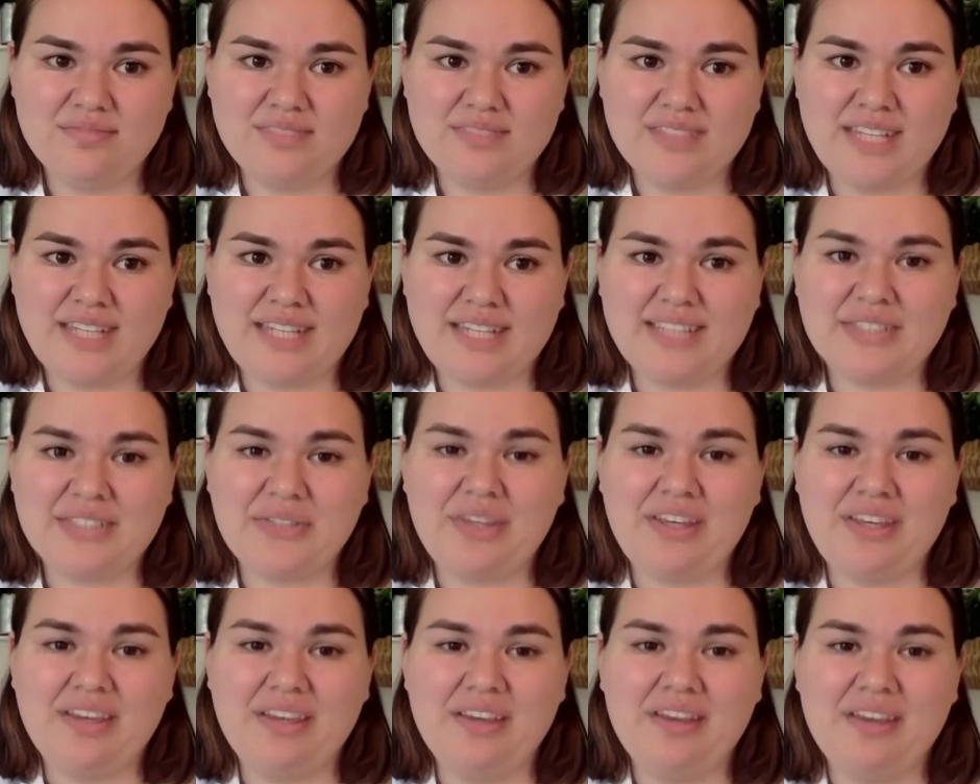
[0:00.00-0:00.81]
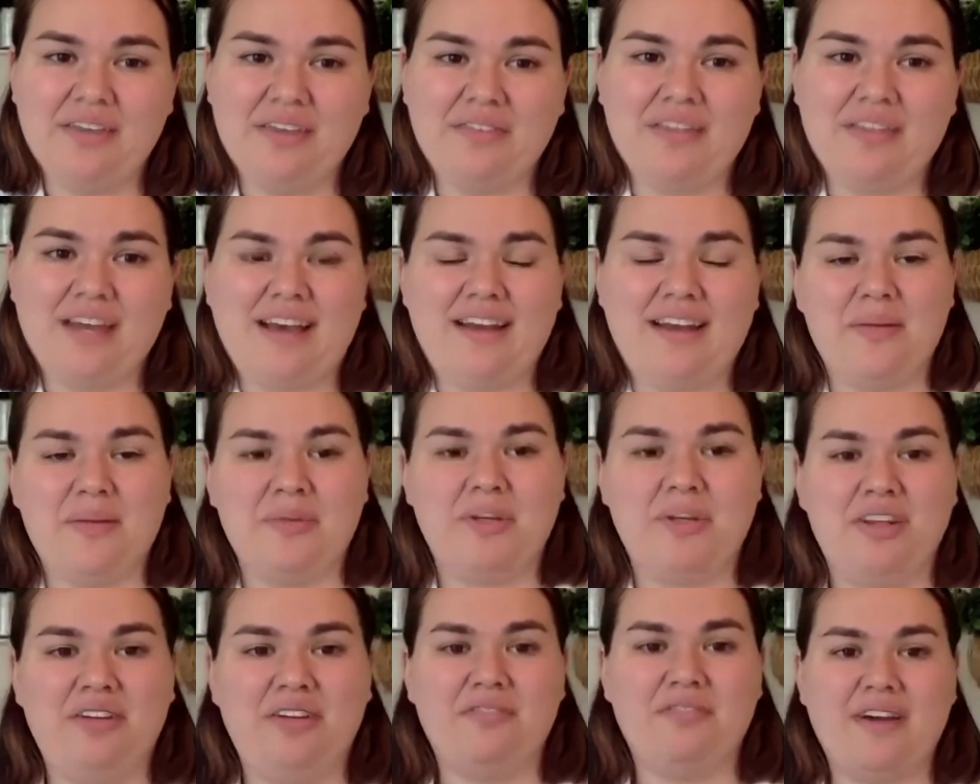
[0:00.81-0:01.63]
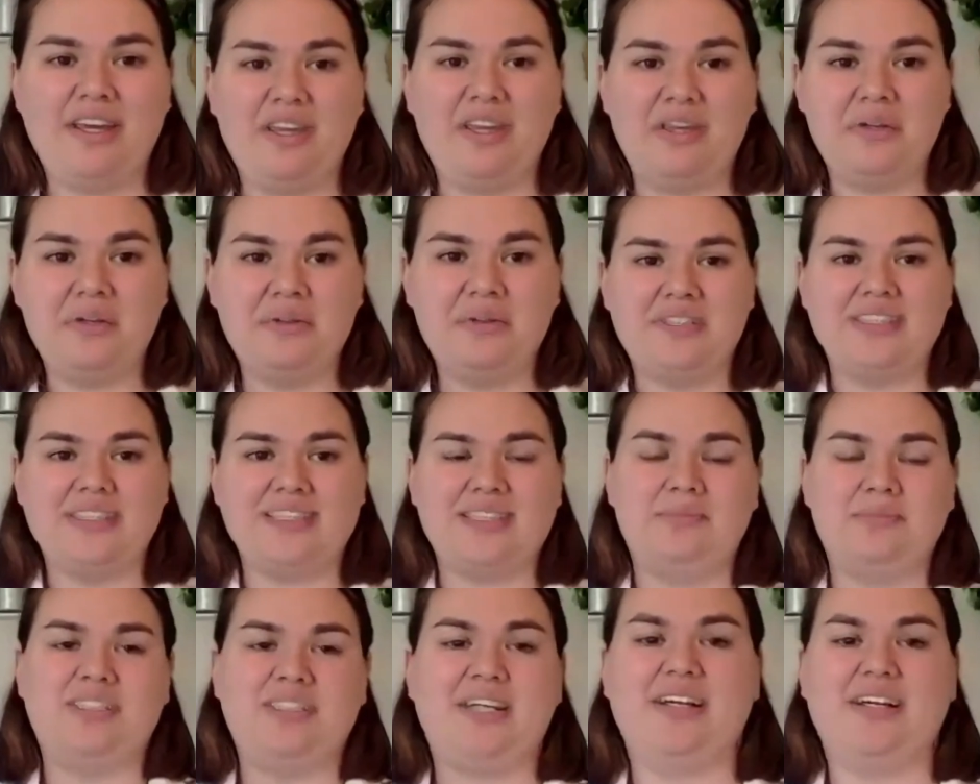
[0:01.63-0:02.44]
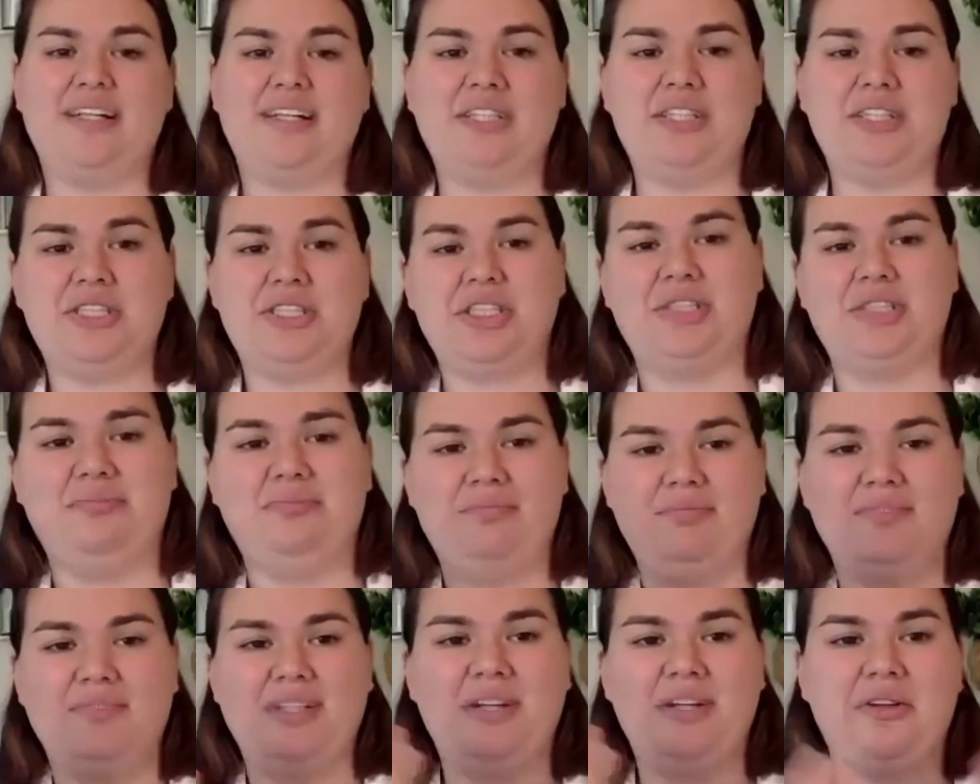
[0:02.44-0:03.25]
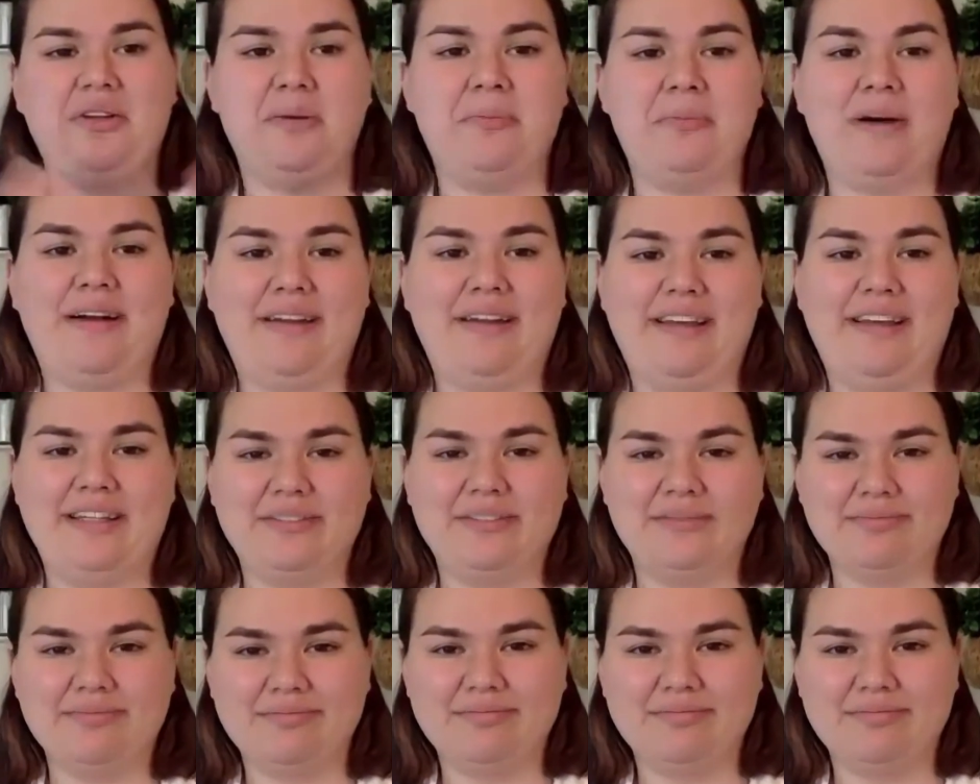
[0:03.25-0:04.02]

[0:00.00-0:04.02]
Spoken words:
As you're thinking of that, I'm going to invite you to some touch on your body.